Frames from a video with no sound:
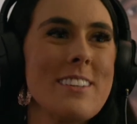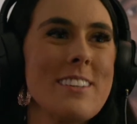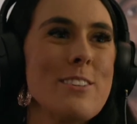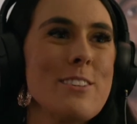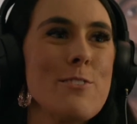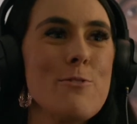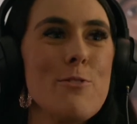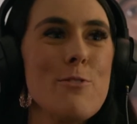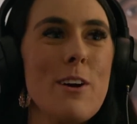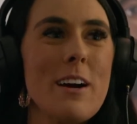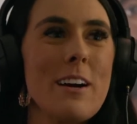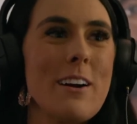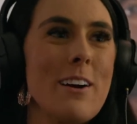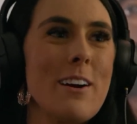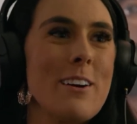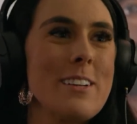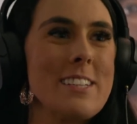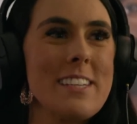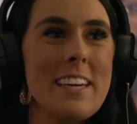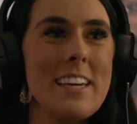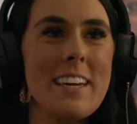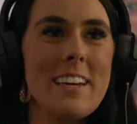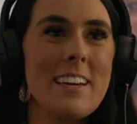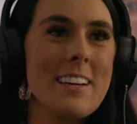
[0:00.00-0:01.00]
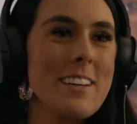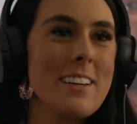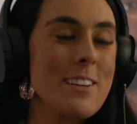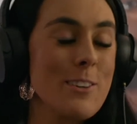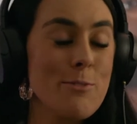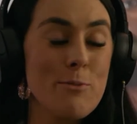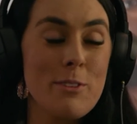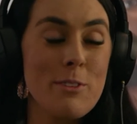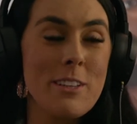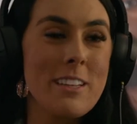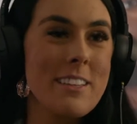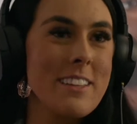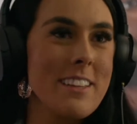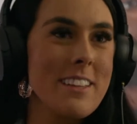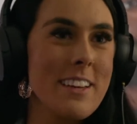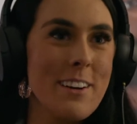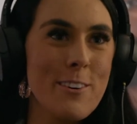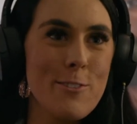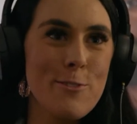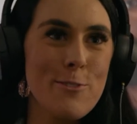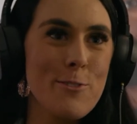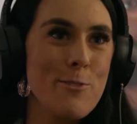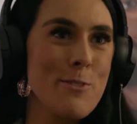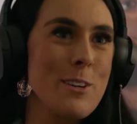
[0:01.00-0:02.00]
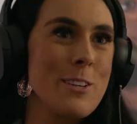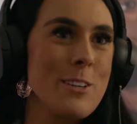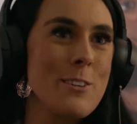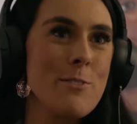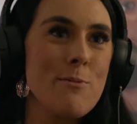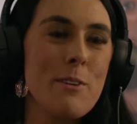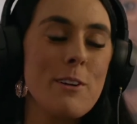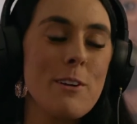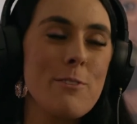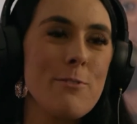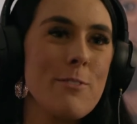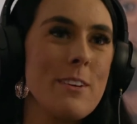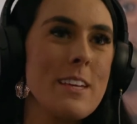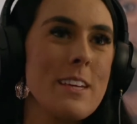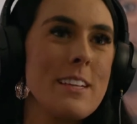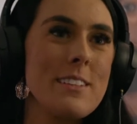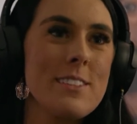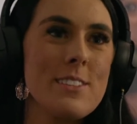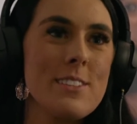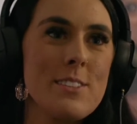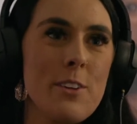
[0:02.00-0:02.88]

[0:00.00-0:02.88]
the rug got taken completely out from under my feet.